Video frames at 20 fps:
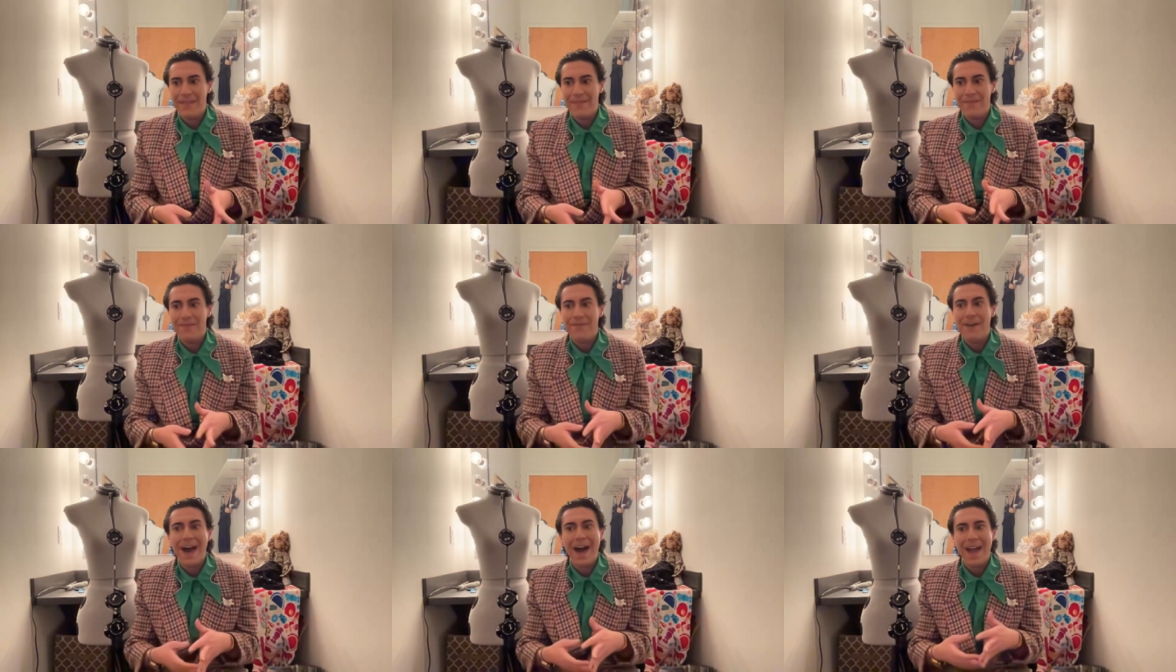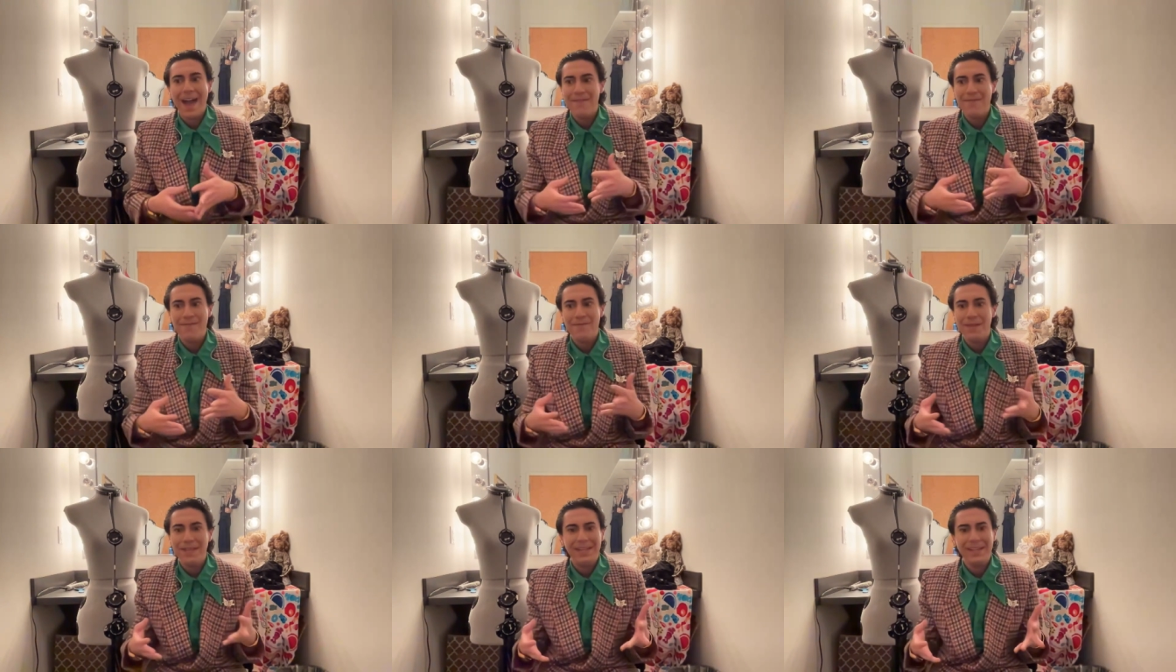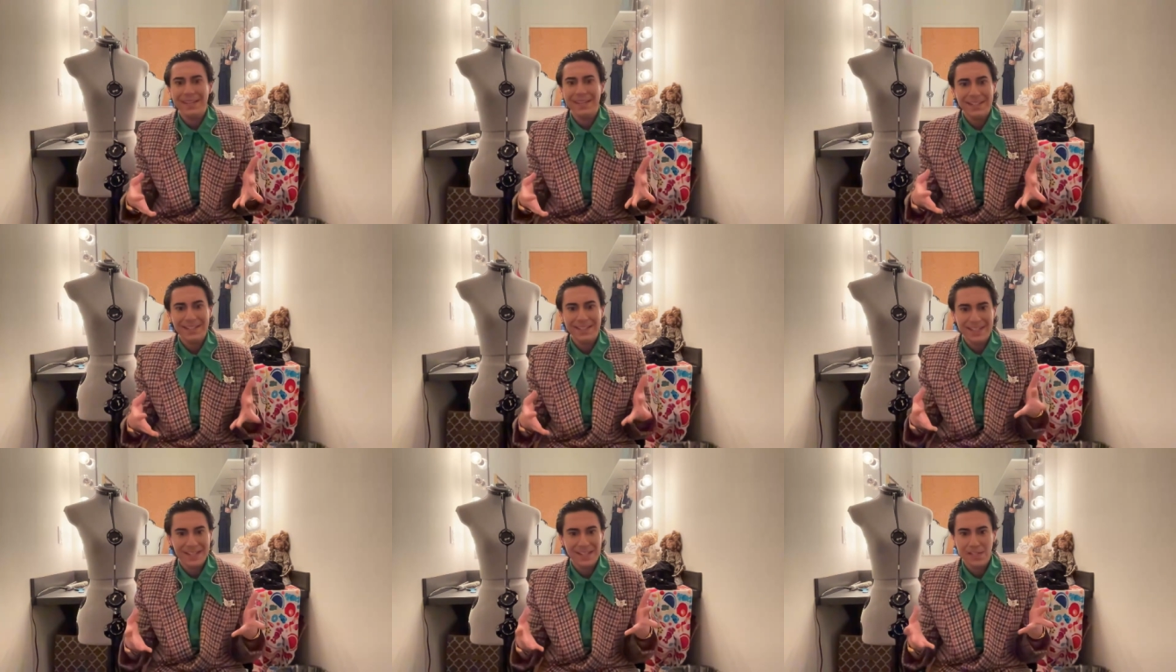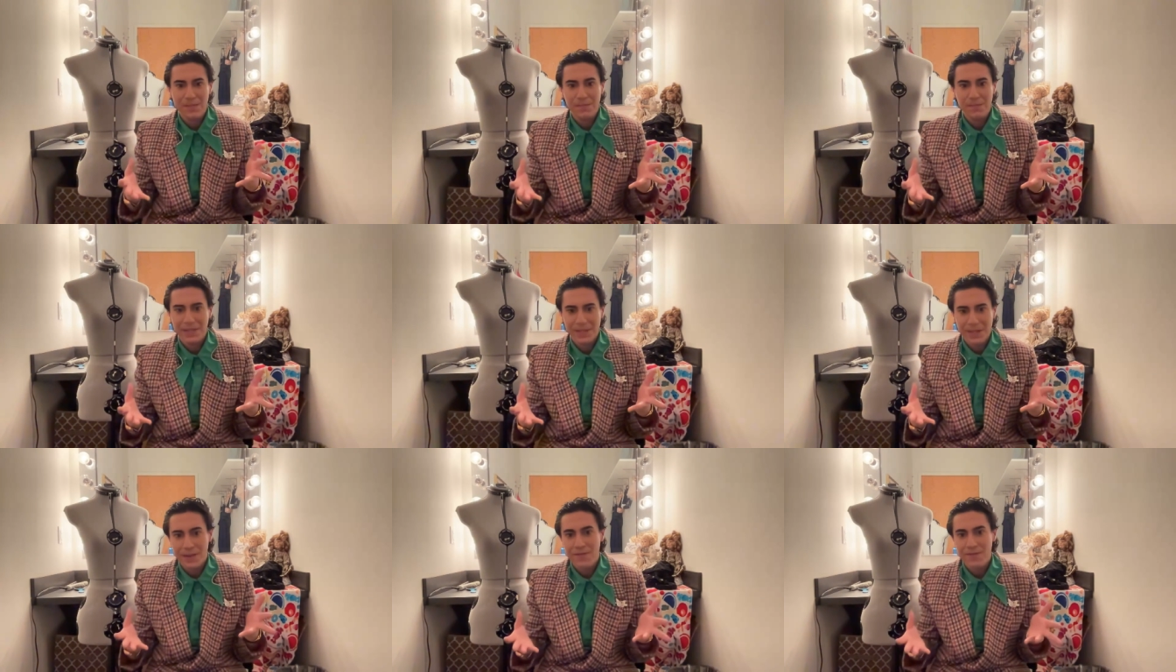5 million 6
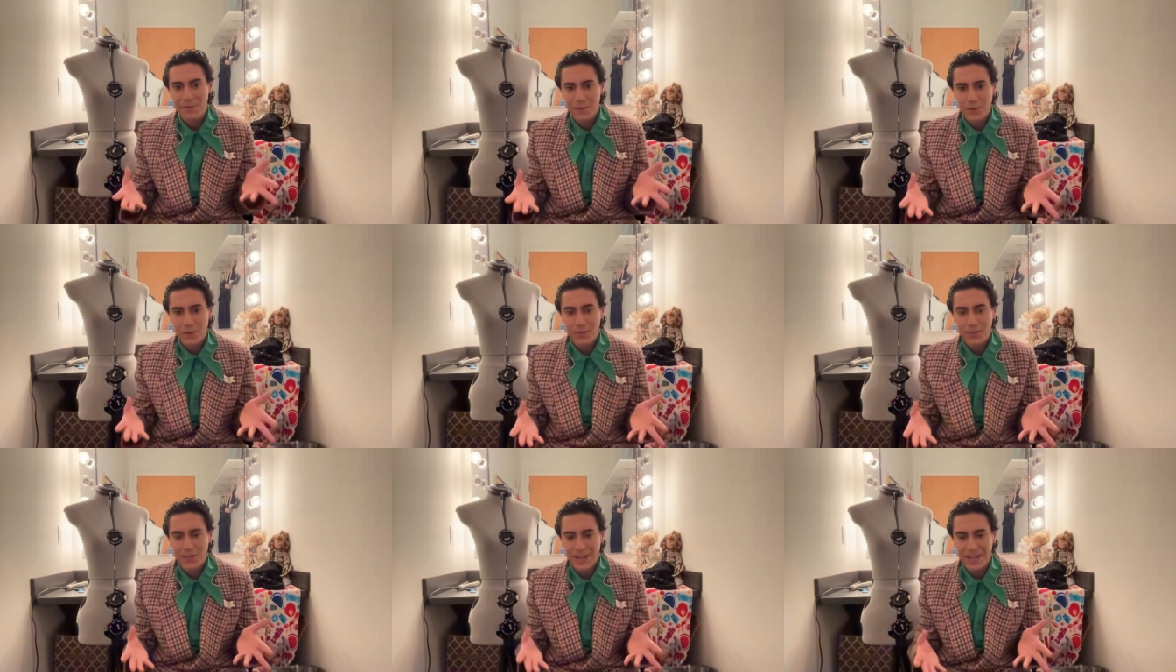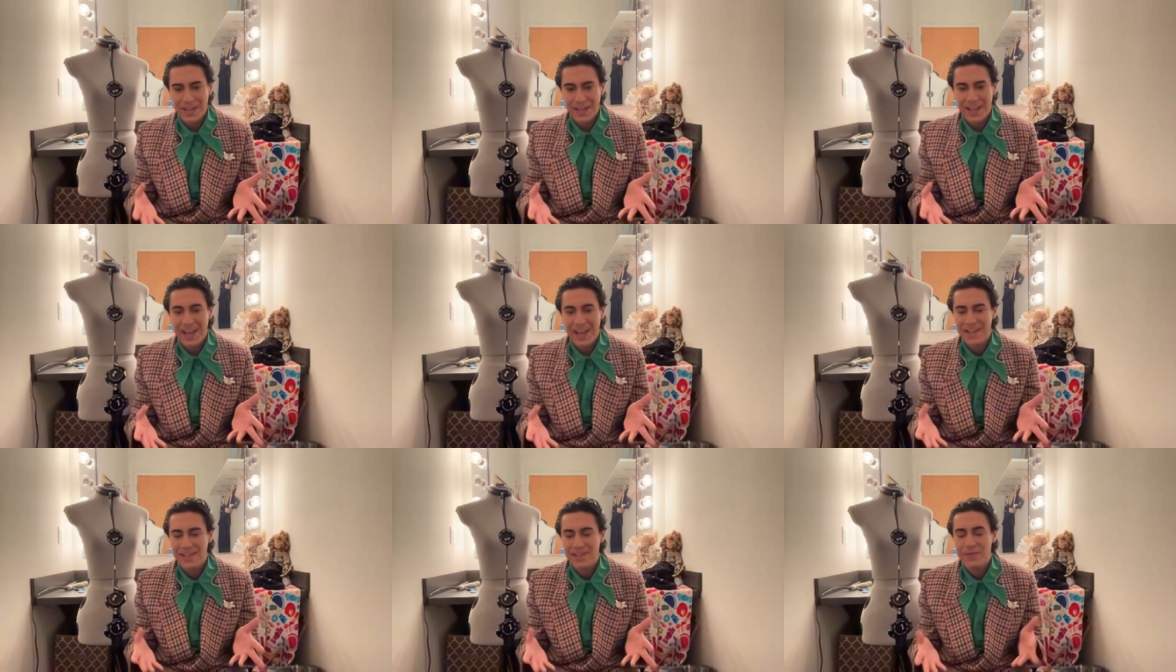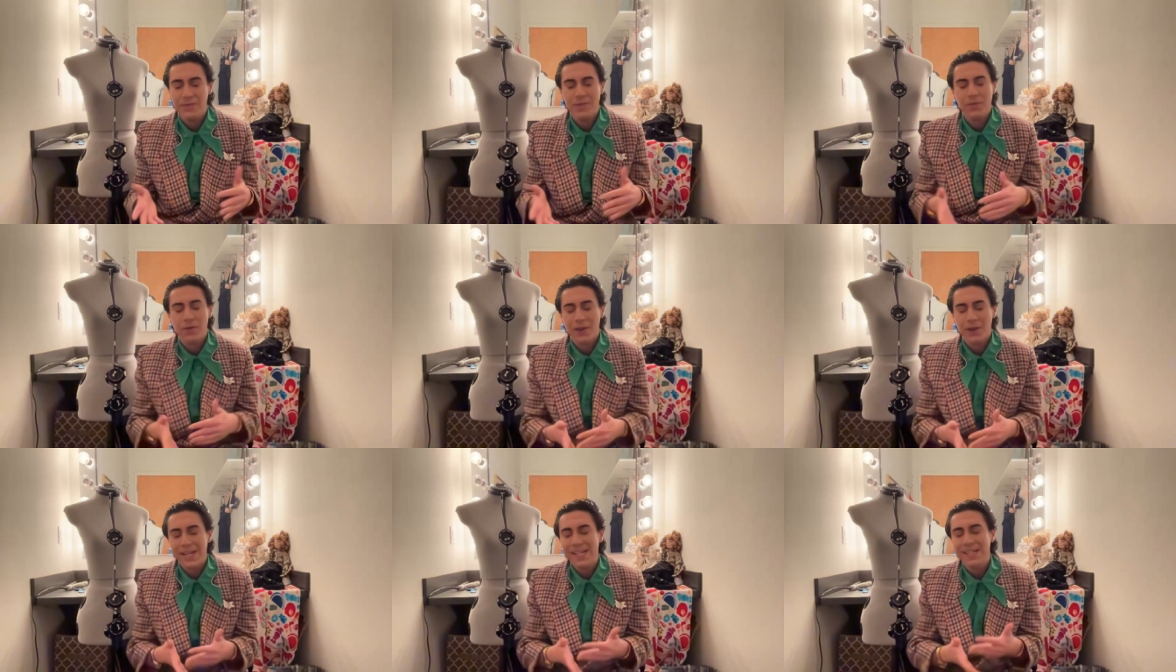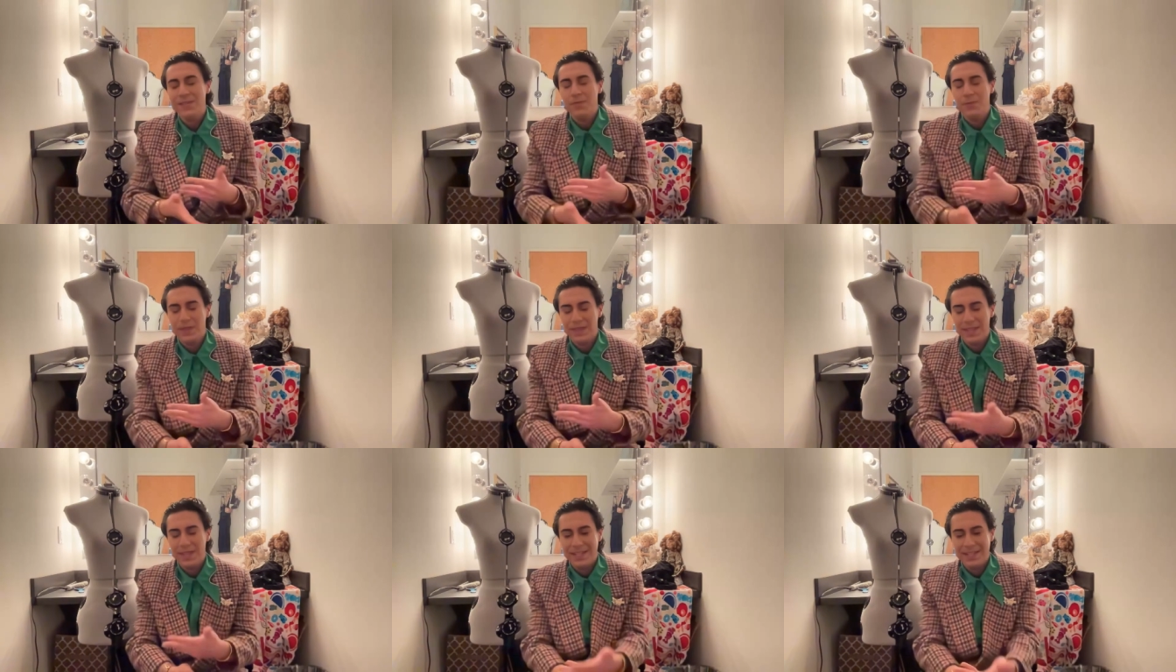million views online so it's crazy
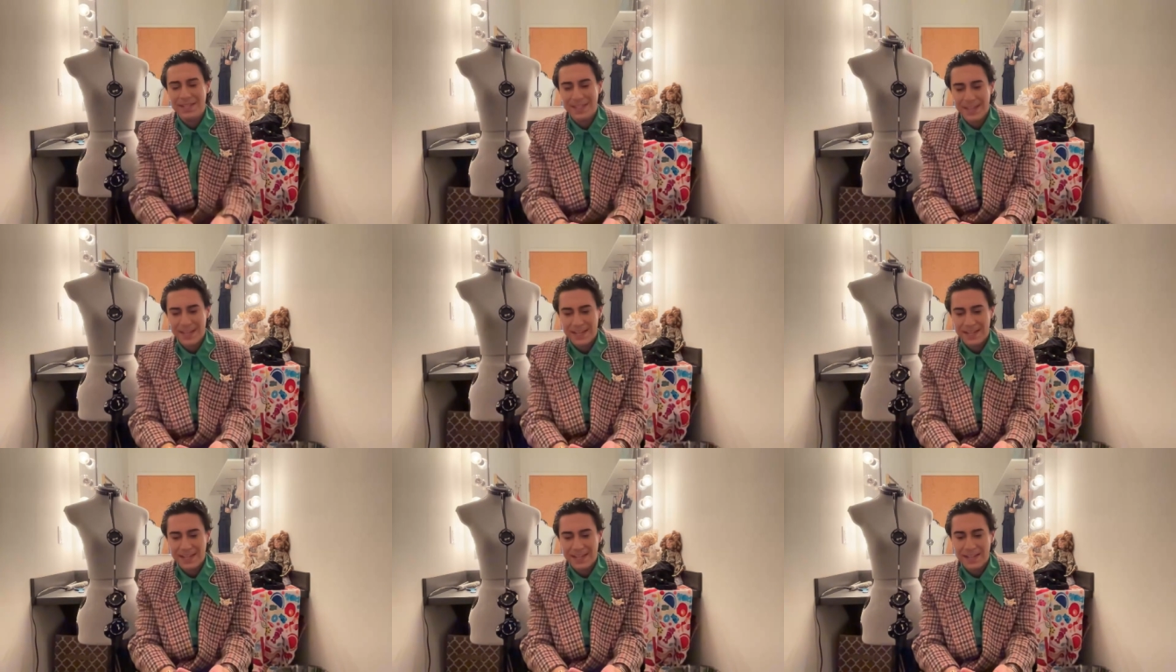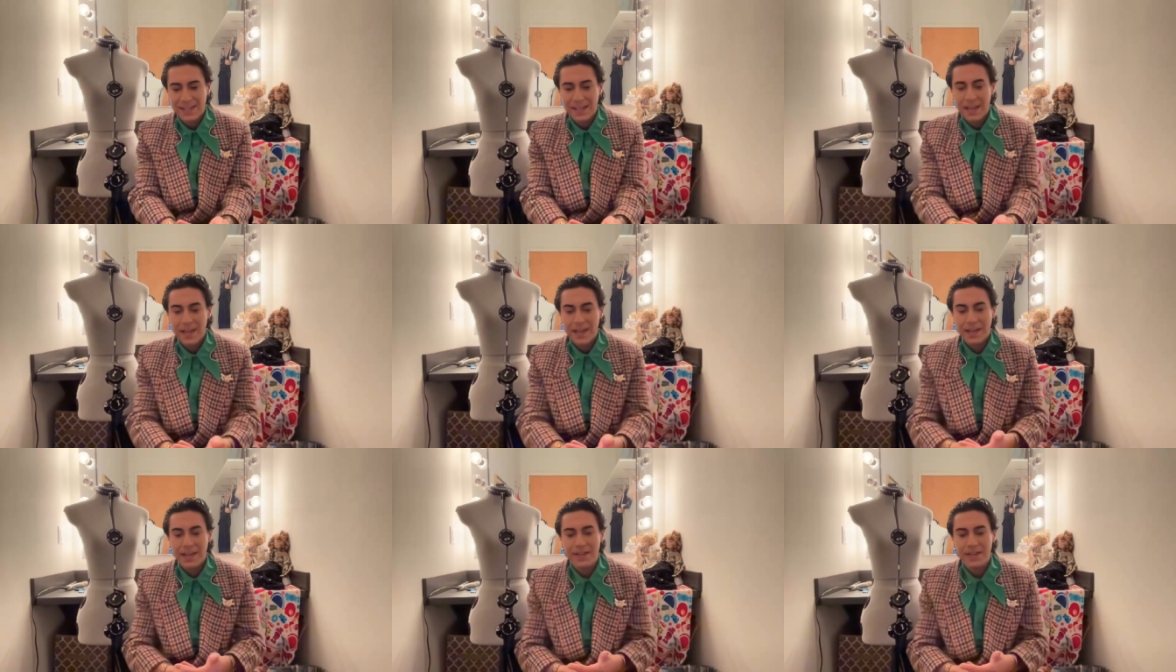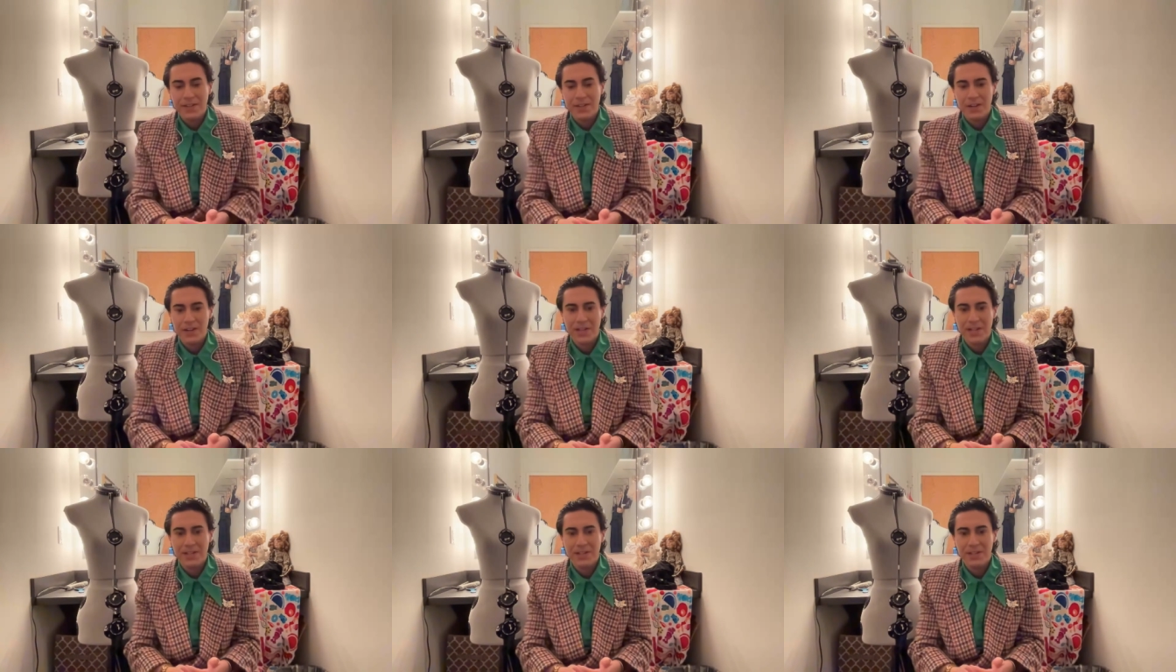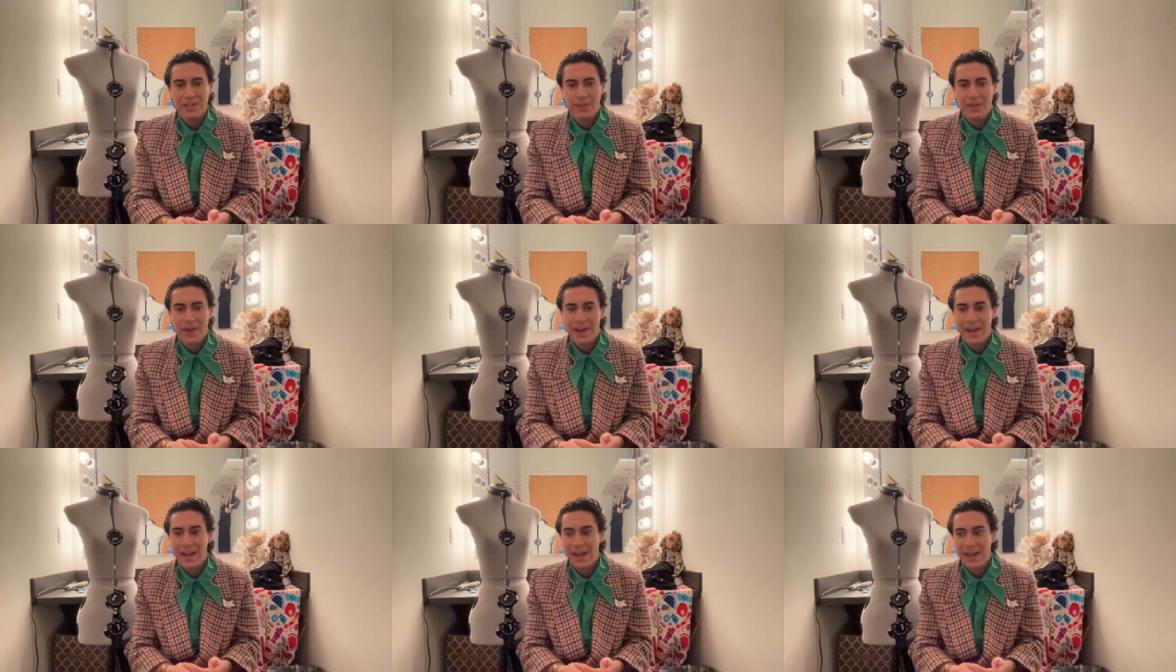what these things can turn into
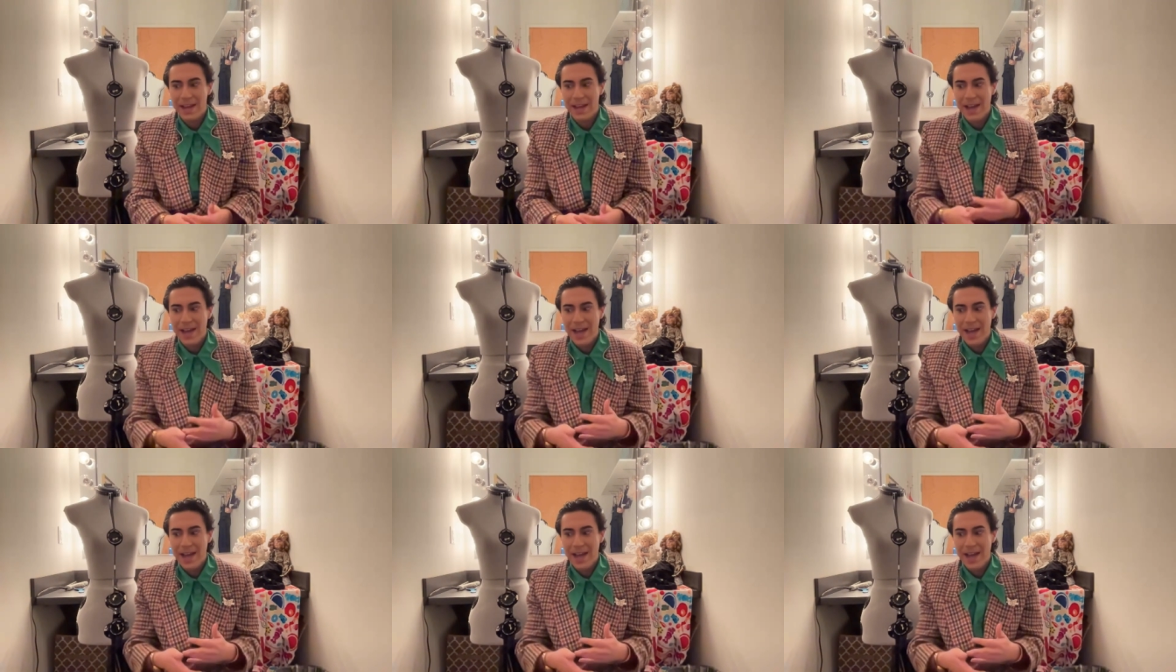and it,